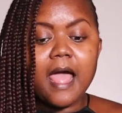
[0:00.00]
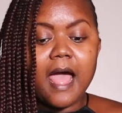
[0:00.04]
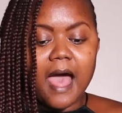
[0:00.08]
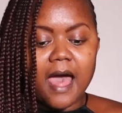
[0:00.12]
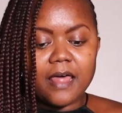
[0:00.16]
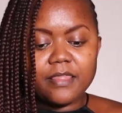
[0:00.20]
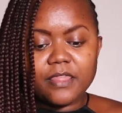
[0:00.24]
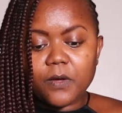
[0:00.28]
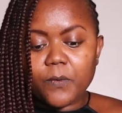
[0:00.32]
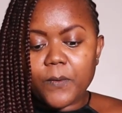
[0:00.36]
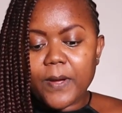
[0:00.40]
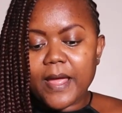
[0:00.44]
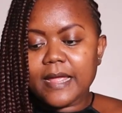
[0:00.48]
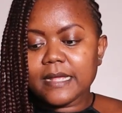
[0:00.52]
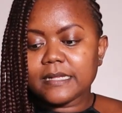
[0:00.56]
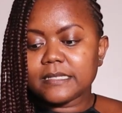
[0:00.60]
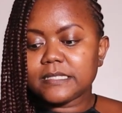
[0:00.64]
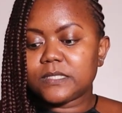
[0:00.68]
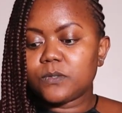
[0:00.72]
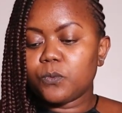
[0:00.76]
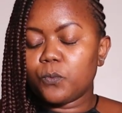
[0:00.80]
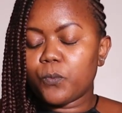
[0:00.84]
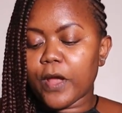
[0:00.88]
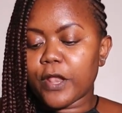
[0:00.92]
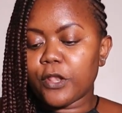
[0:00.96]

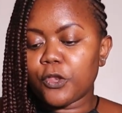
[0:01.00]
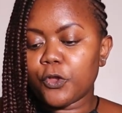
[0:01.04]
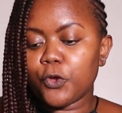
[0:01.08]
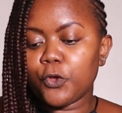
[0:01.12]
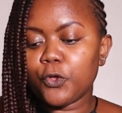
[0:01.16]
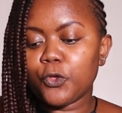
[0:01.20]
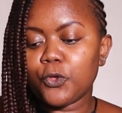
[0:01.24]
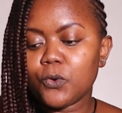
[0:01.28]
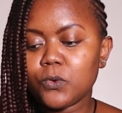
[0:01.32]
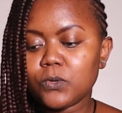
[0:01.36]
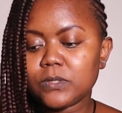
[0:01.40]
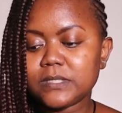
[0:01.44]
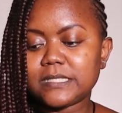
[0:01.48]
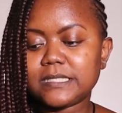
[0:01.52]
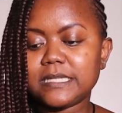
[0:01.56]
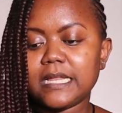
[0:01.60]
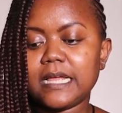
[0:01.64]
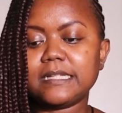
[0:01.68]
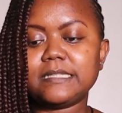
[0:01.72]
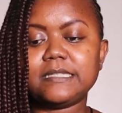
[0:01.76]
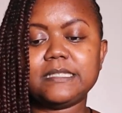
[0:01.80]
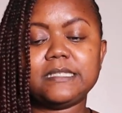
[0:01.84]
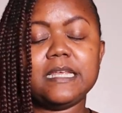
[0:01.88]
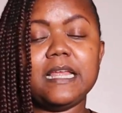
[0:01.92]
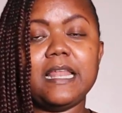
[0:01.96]
Otherwise, when you use,
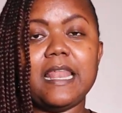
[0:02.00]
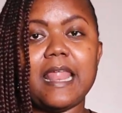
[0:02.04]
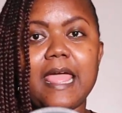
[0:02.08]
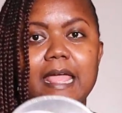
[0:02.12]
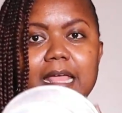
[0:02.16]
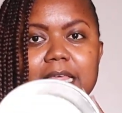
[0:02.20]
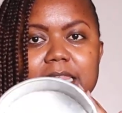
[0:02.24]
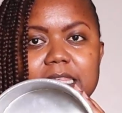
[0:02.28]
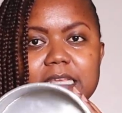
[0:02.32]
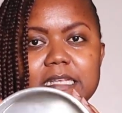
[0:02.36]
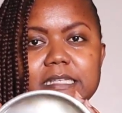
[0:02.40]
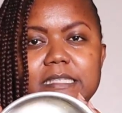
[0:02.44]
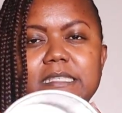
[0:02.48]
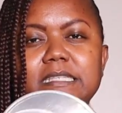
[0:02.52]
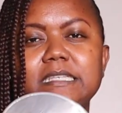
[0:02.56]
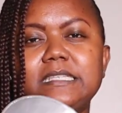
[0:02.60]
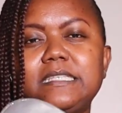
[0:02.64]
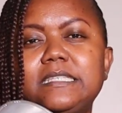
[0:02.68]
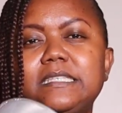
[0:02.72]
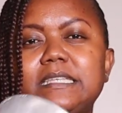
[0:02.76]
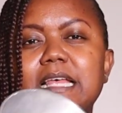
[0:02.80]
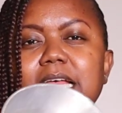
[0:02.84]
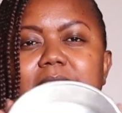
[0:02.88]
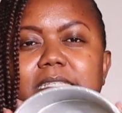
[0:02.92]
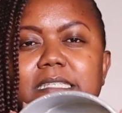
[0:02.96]
let's say like this
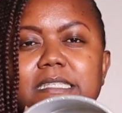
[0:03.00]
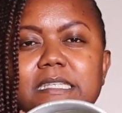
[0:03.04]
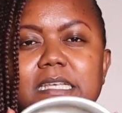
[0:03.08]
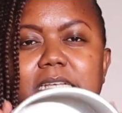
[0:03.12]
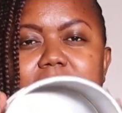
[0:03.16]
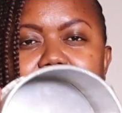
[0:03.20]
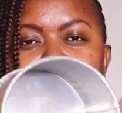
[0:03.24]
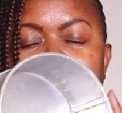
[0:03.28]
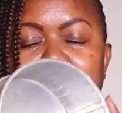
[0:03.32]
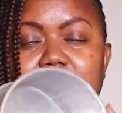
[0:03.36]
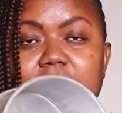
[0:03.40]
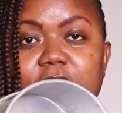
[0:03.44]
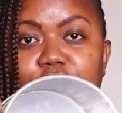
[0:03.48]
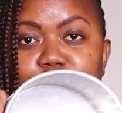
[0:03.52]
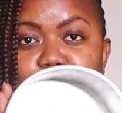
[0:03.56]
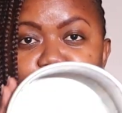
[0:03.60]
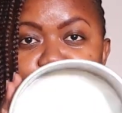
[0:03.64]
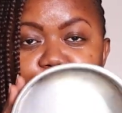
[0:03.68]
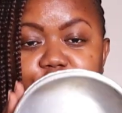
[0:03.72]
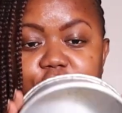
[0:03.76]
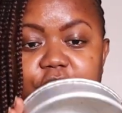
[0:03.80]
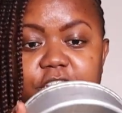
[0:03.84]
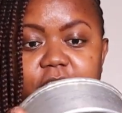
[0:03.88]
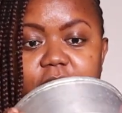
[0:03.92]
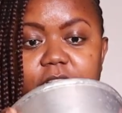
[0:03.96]
is a
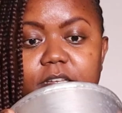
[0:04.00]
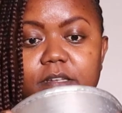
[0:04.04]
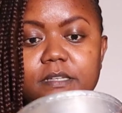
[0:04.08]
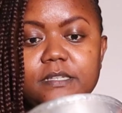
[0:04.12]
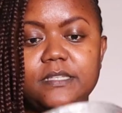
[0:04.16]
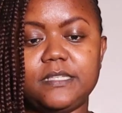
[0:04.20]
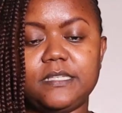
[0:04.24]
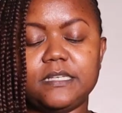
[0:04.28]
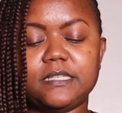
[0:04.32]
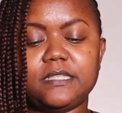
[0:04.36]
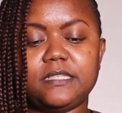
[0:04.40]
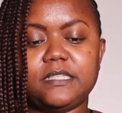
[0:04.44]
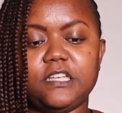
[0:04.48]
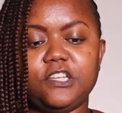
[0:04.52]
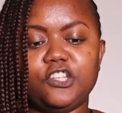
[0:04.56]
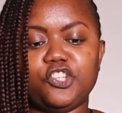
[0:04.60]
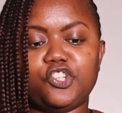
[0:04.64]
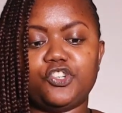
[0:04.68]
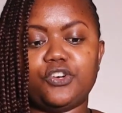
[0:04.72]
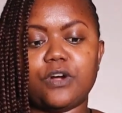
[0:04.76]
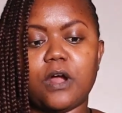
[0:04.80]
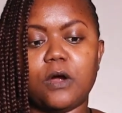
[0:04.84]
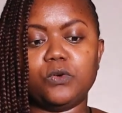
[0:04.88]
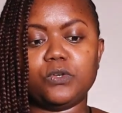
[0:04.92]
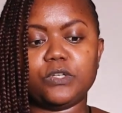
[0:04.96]
6-inch tin,
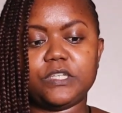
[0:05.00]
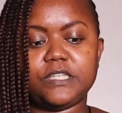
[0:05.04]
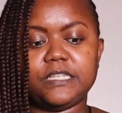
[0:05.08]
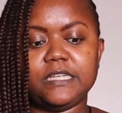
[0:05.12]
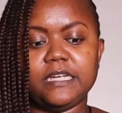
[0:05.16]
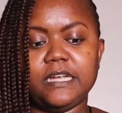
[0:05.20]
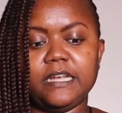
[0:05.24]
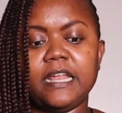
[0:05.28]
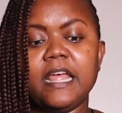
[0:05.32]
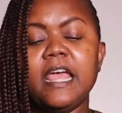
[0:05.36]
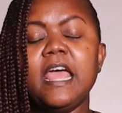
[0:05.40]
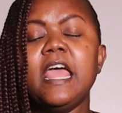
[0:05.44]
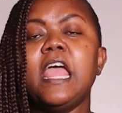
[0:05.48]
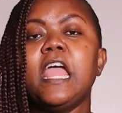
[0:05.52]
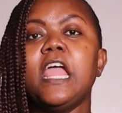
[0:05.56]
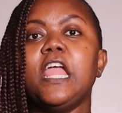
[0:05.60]
6-inch round tin.